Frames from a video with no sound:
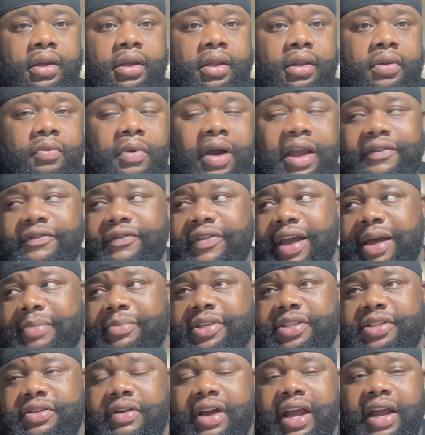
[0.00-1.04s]
White families
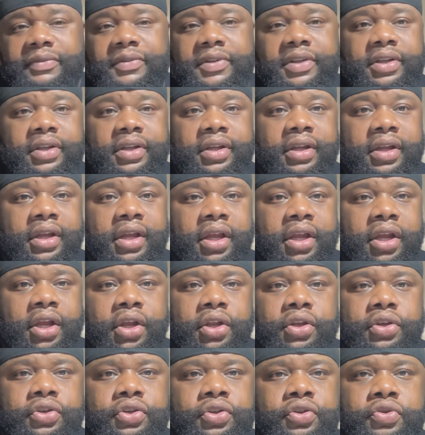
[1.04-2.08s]
don't have to
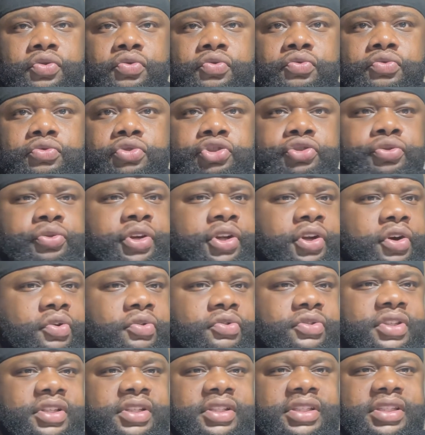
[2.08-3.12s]
do
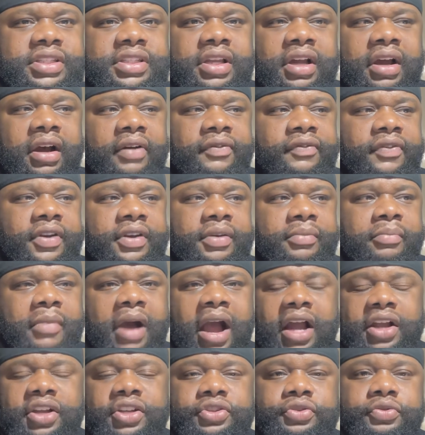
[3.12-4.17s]
drills and stuff and
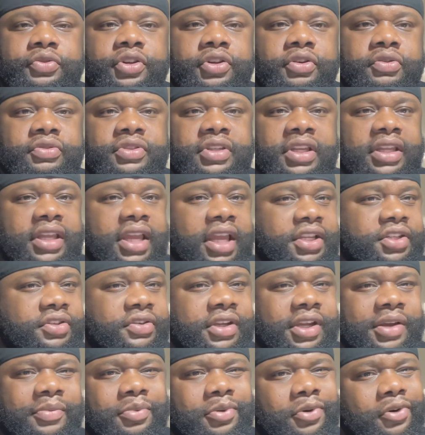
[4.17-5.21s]
mock drills in case you
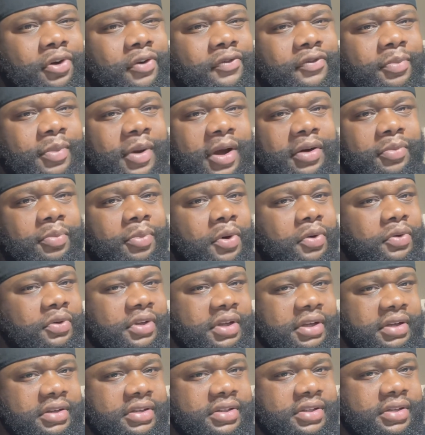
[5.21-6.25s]
get pulled over by the
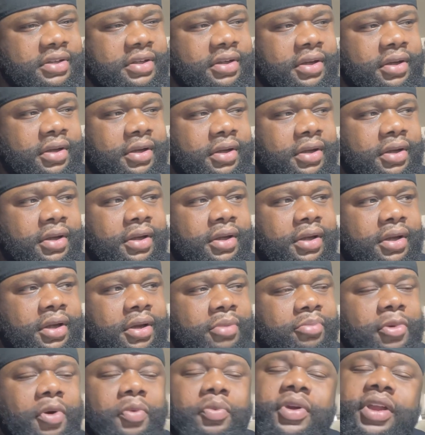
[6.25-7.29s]
police.
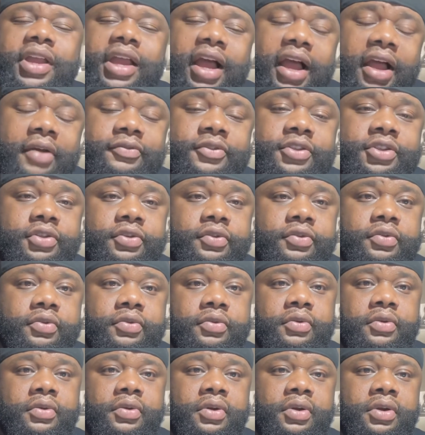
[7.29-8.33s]
But we have to.
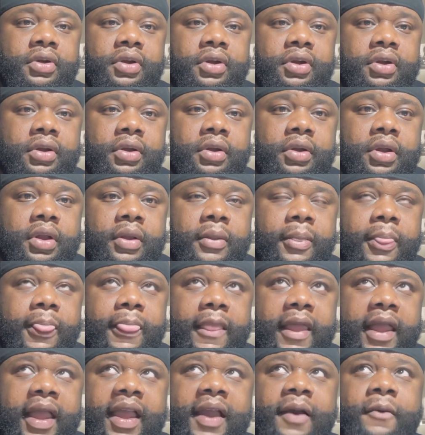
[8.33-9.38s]

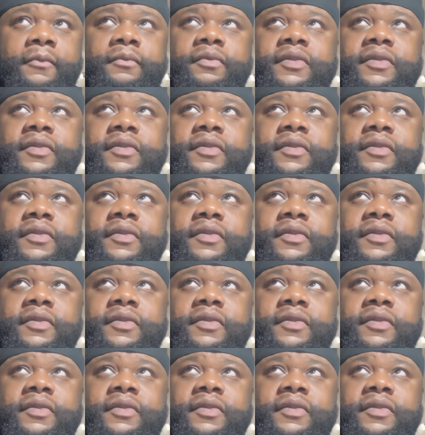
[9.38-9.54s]
And